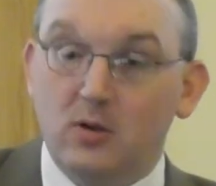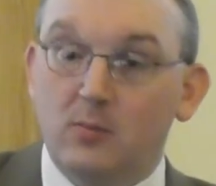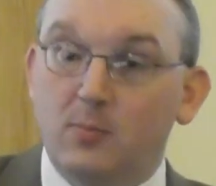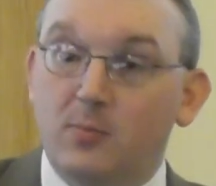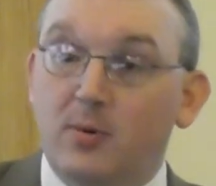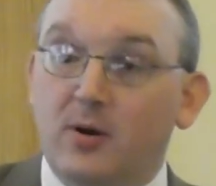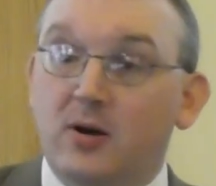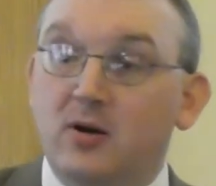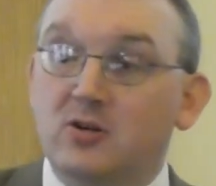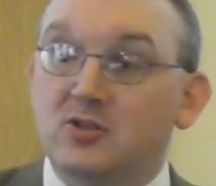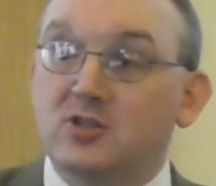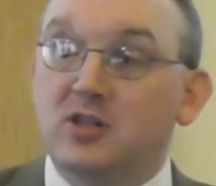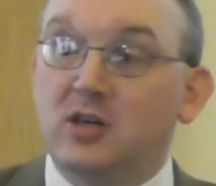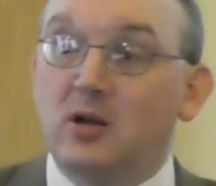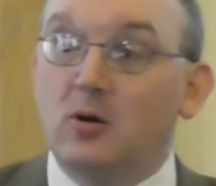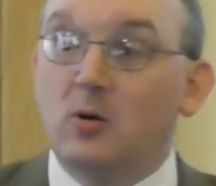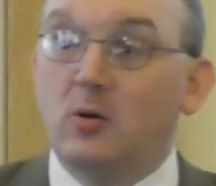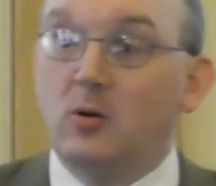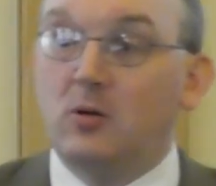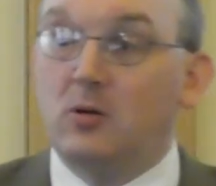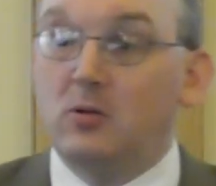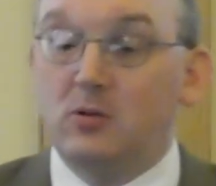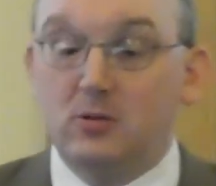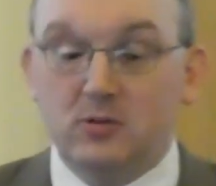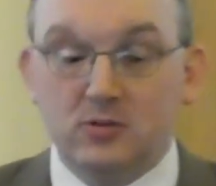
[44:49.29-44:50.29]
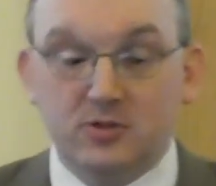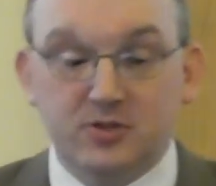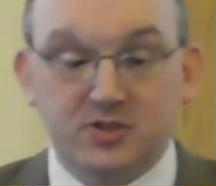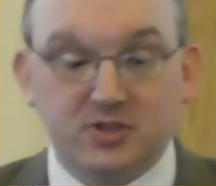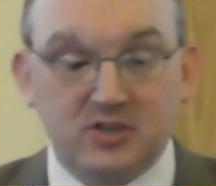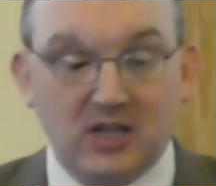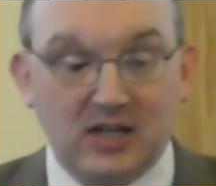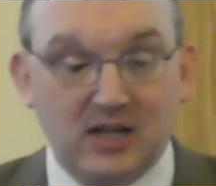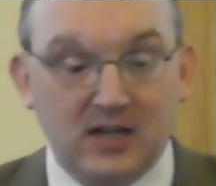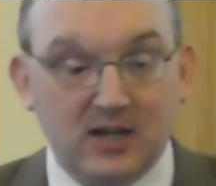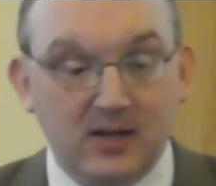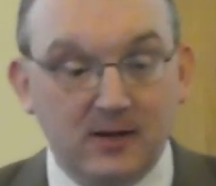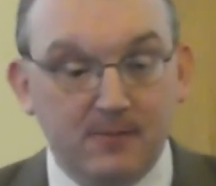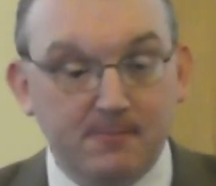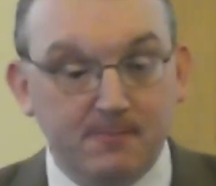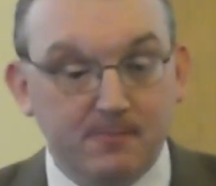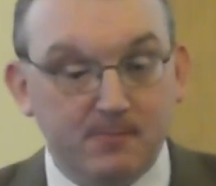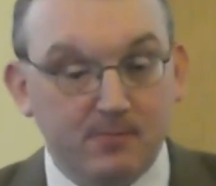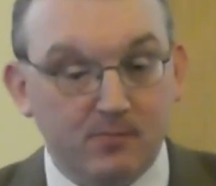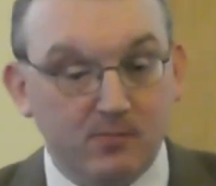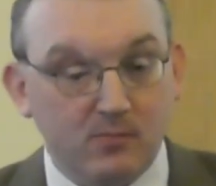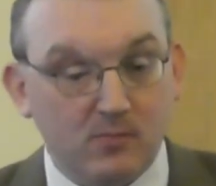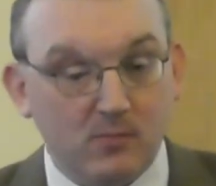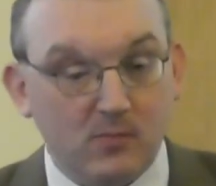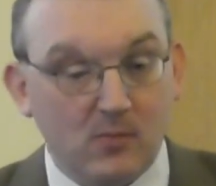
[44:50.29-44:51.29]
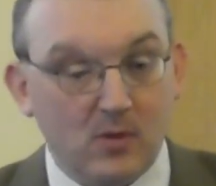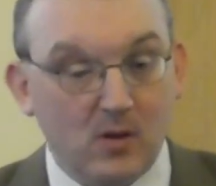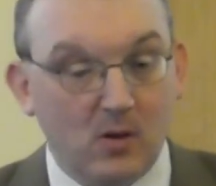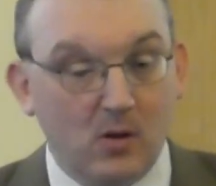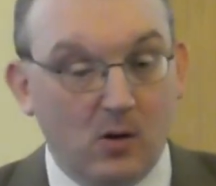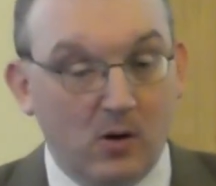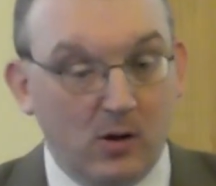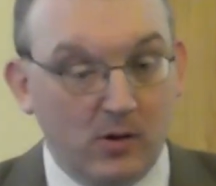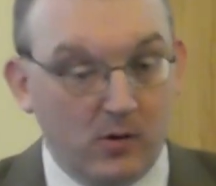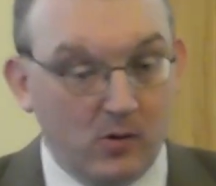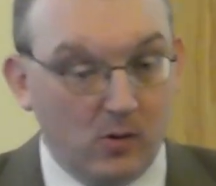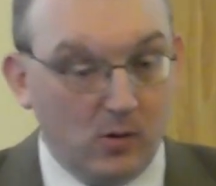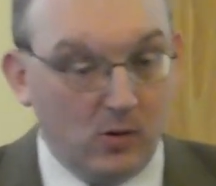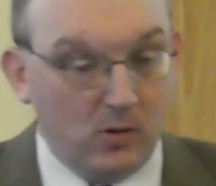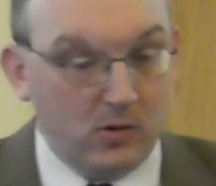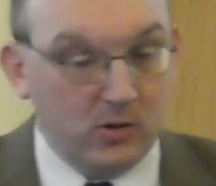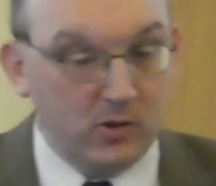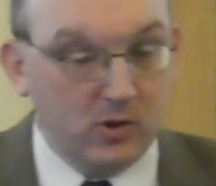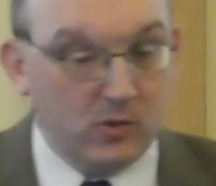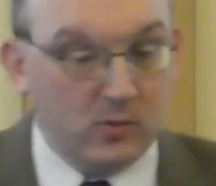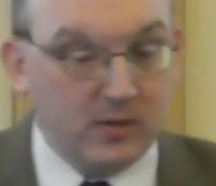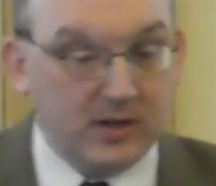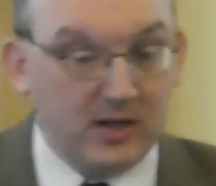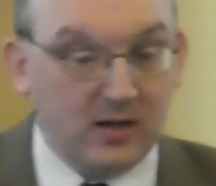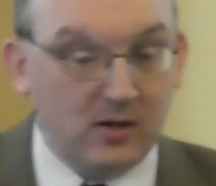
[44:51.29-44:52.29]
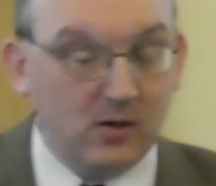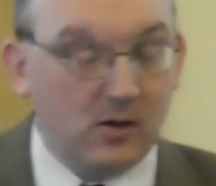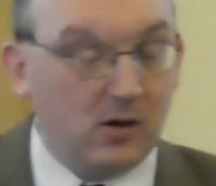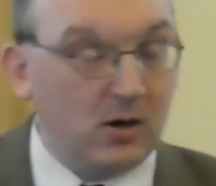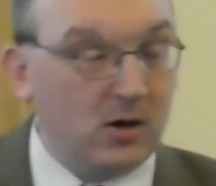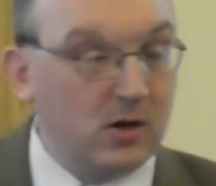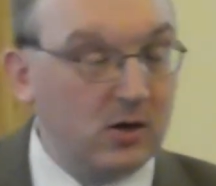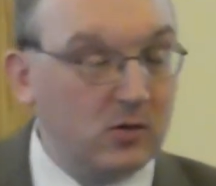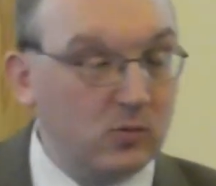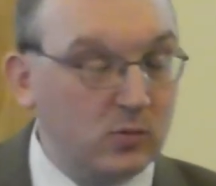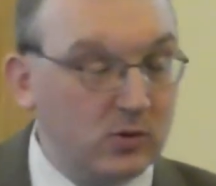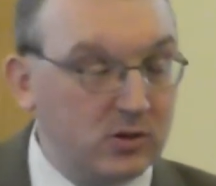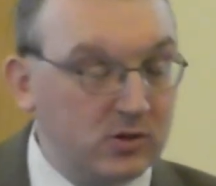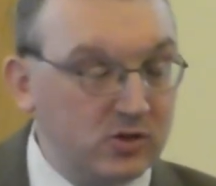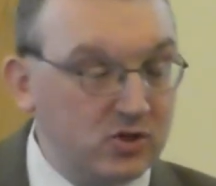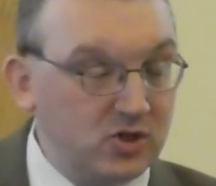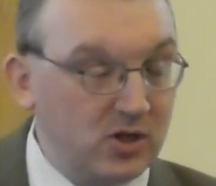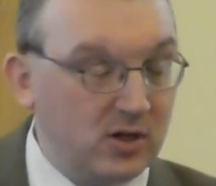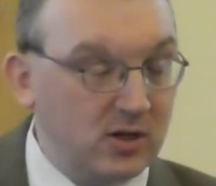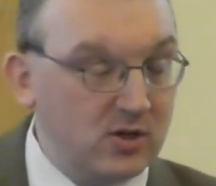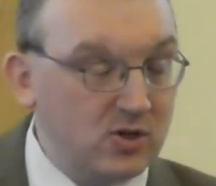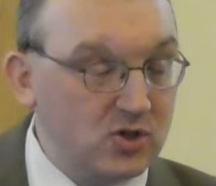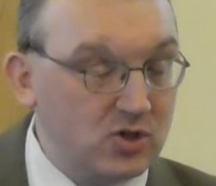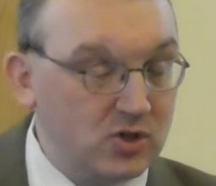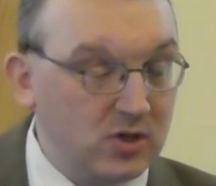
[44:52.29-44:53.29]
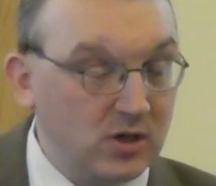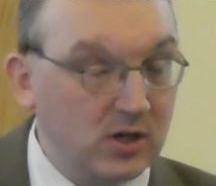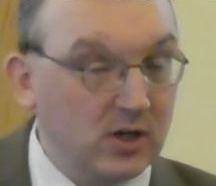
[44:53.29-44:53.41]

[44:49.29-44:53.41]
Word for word: Because the all seeing and all knowing God will judge